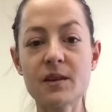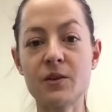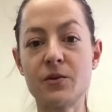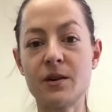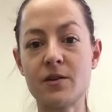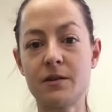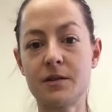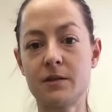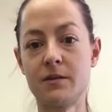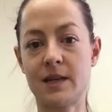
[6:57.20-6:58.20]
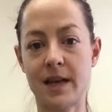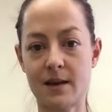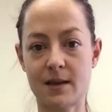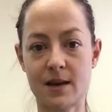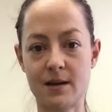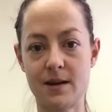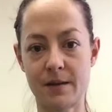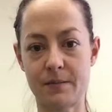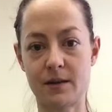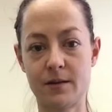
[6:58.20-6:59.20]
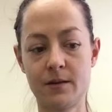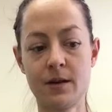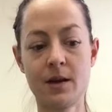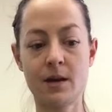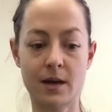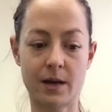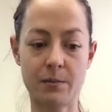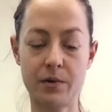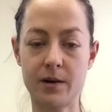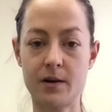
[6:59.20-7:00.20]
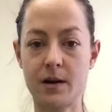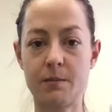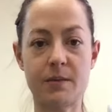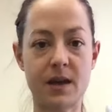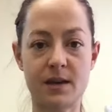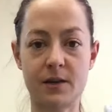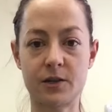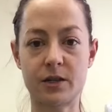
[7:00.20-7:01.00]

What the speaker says: You can also take that nut meal, put it on a baking